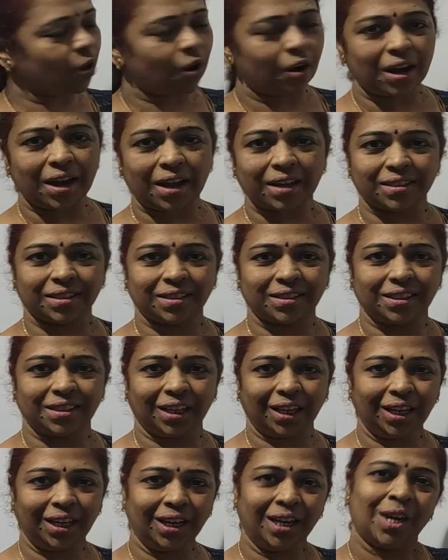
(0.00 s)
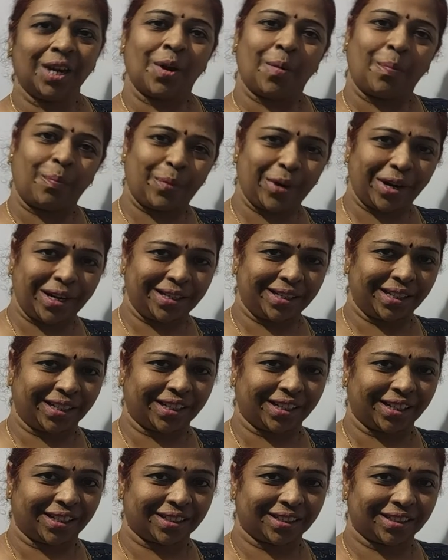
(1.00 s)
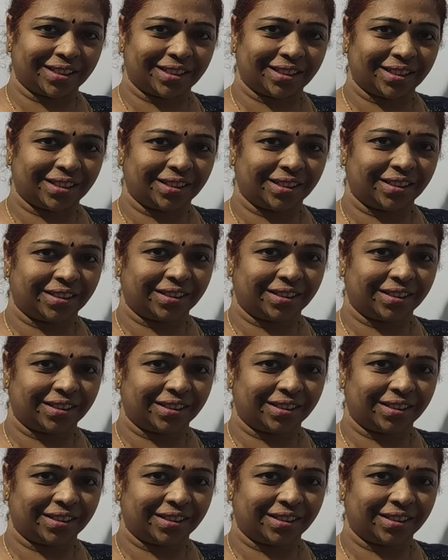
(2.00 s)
called as the predicate.